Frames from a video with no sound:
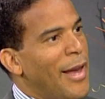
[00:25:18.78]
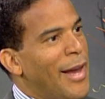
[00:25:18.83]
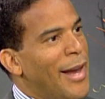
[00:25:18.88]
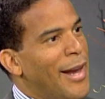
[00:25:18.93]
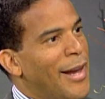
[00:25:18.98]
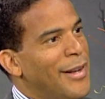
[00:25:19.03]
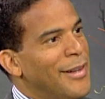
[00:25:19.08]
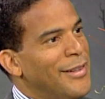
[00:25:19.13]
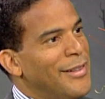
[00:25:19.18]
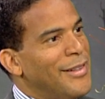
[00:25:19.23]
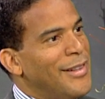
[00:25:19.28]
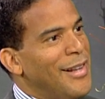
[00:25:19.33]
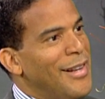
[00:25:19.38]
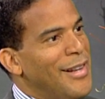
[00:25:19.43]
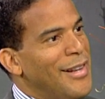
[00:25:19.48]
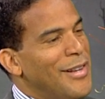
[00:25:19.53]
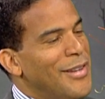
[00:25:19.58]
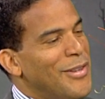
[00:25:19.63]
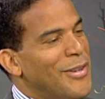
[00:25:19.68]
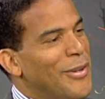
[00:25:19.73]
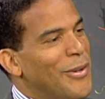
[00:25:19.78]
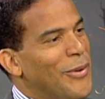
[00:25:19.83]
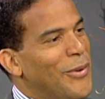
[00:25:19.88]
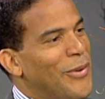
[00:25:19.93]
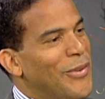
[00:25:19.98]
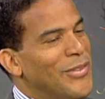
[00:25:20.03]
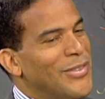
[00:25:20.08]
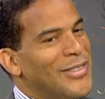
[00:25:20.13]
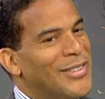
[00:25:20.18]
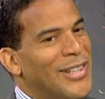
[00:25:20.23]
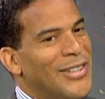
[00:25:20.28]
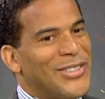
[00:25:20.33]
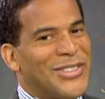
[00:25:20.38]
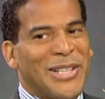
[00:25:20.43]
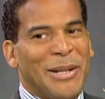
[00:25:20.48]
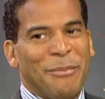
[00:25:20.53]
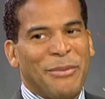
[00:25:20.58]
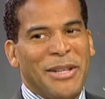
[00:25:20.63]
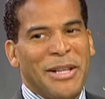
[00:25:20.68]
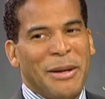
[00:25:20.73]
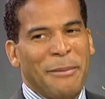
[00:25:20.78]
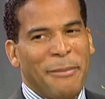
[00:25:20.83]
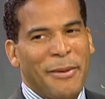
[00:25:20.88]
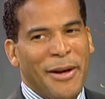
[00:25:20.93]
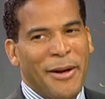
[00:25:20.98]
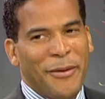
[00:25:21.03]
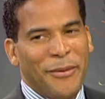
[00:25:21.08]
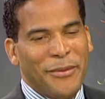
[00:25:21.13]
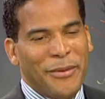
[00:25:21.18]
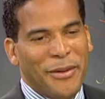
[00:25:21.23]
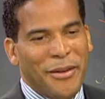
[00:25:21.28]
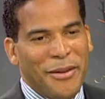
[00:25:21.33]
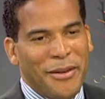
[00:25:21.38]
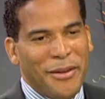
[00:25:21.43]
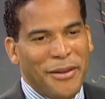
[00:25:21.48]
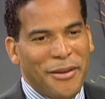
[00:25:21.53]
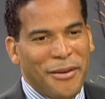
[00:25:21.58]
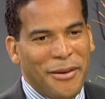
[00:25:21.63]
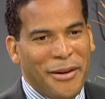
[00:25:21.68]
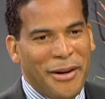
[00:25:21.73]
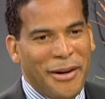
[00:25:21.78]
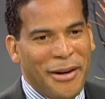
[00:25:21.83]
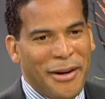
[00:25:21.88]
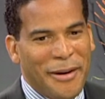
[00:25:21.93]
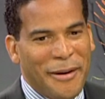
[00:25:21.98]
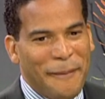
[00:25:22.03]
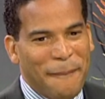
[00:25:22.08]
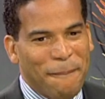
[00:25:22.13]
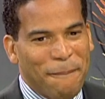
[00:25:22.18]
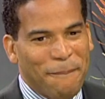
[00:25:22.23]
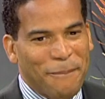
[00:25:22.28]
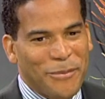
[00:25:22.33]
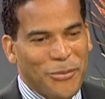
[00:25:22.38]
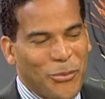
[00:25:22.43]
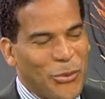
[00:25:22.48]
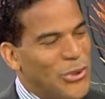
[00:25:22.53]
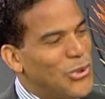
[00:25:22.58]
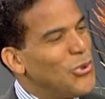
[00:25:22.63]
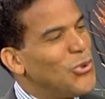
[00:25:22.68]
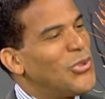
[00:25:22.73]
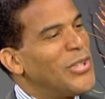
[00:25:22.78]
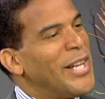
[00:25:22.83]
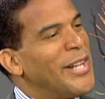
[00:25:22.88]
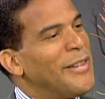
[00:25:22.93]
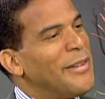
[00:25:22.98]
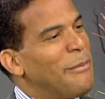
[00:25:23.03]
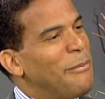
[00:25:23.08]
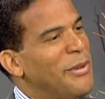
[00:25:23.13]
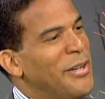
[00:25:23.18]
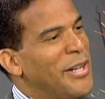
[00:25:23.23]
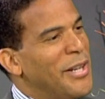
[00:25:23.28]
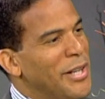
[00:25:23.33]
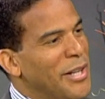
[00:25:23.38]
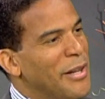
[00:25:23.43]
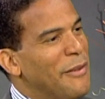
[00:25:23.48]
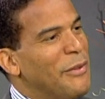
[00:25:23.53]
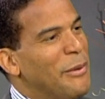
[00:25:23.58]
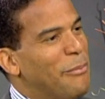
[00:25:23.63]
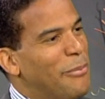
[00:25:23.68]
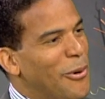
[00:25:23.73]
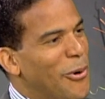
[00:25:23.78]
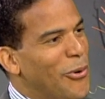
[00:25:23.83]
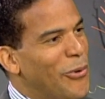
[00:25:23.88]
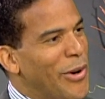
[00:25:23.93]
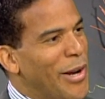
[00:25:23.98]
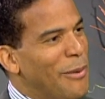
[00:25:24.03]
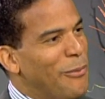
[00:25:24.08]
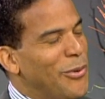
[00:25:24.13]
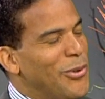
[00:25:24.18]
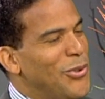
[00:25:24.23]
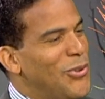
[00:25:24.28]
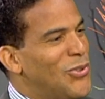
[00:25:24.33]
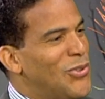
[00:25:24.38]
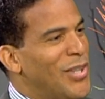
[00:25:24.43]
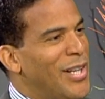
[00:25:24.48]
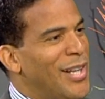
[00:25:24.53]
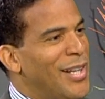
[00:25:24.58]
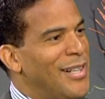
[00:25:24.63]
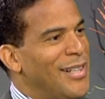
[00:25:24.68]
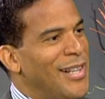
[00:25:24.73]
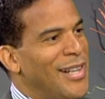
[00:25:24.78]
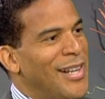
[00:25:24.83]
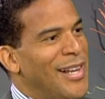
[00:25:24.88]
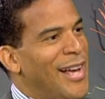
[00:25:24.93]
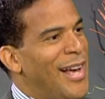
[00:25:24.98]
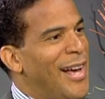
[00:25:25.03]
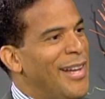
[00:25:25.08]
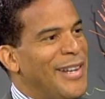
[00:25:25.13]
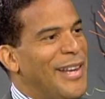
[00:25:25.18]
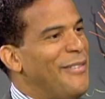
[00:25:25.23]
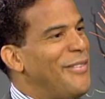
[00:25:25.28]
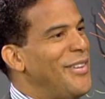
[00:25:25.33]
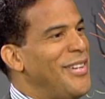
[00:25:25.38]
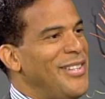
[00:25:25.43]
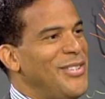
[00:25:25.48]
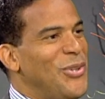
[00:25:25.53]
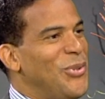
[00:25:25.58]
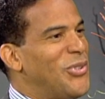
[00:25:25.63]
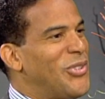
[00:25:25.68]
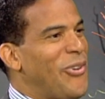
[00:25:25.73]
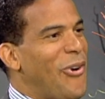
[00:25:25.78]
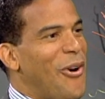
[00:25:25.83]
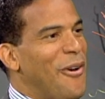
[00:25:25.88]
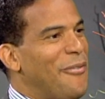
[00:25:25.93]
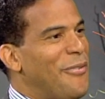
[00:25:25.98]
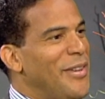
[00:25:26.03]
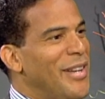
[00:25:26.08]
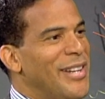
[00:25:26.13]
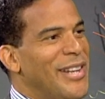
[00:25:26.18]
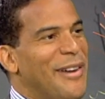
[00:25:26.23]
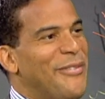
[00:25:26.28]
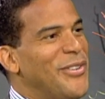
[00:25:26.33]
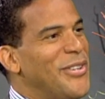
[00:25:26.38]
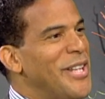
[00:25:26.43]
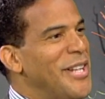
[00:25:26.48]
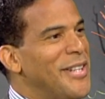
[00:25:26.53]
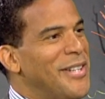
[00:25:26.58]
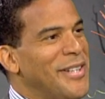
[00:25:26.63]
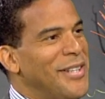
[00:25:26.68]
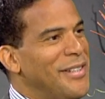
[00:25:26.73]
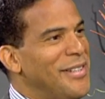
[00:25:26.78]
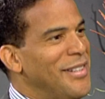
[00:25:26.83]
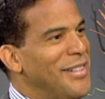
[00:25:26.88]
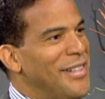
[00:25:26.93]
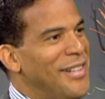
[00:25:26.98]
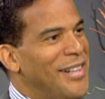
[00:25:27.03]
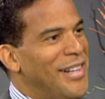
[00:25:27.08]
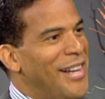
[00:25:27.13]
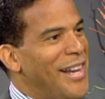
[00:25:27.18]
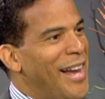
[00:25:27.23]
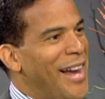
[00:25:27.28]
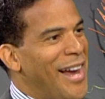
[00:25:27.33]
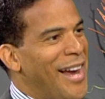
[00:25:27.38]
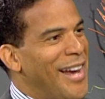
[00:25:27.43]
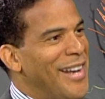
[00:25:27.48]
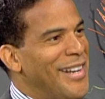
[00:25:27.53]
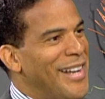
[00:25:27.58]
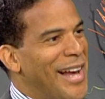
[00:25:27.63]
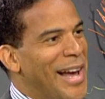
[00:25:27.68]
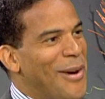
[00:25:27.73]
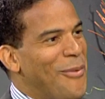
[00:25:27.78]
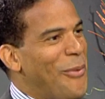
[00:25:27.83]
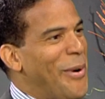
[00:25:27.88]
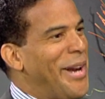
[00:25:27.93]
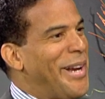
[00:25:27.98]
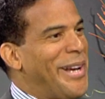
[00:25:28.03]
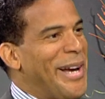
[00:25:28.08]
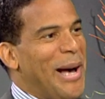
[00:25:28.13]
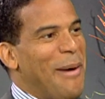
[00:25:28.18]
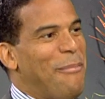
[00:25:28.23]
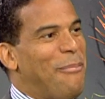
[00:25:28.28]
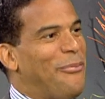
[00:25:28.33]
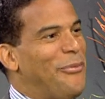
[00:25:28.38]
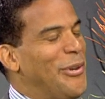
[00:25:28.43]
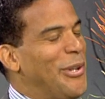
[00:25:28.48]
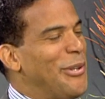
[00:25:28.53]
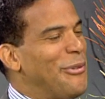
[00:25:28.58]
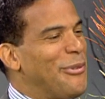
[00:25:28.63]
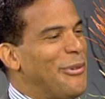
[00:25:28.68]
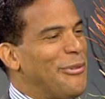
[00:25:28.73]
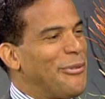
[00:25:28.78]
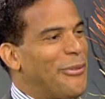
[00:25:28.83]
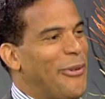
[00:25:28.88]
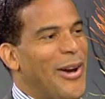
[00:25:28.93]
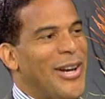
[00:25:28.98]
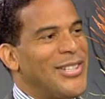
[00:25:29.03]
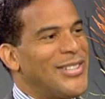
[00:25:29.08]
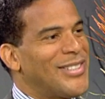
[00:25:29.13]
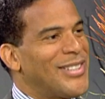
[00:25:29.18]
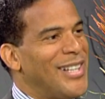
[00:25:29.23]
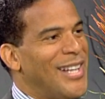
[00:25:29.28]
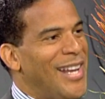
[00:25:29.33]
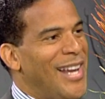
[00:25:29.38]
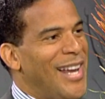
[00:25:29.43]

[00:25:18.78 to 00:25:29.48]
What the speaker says: And, you know, there's something about what you said in the beginning of the program when you said, I never used coffee, I never needed it, and I wake up feeling refreshed.